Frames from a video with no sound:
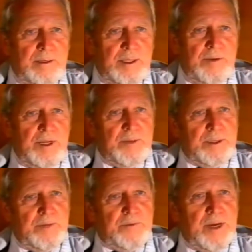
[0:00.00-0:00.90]
develop
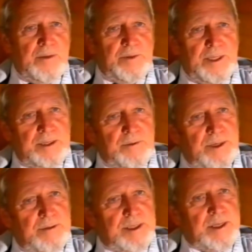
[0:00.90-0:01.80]
enough confidence
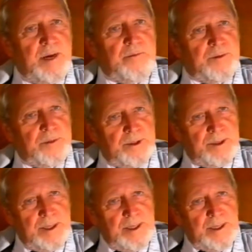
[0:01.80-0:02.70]
where he was comfortable
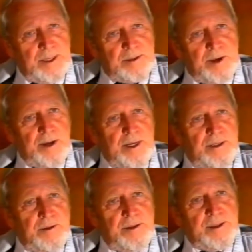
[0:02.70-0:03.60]

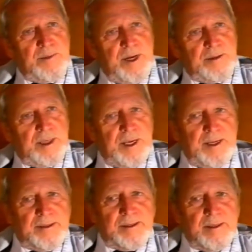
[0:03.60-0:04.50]
talking to us about the
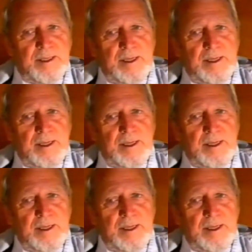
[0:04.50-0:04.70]
case.